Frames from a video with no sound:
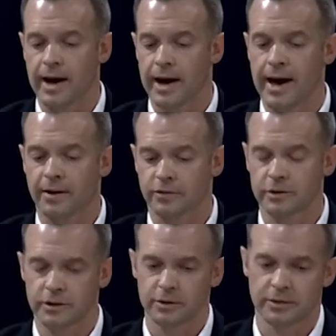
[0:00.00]
actually
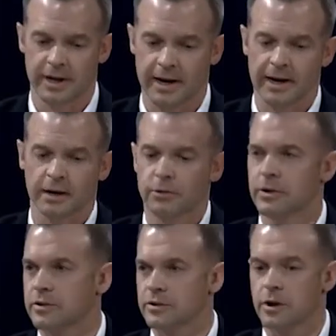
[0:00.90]
do is I kind of go
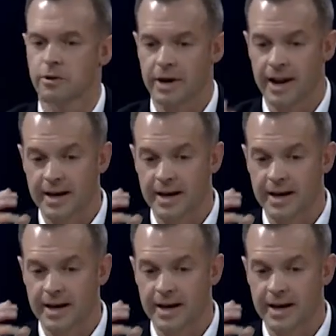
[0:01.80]
into the zone and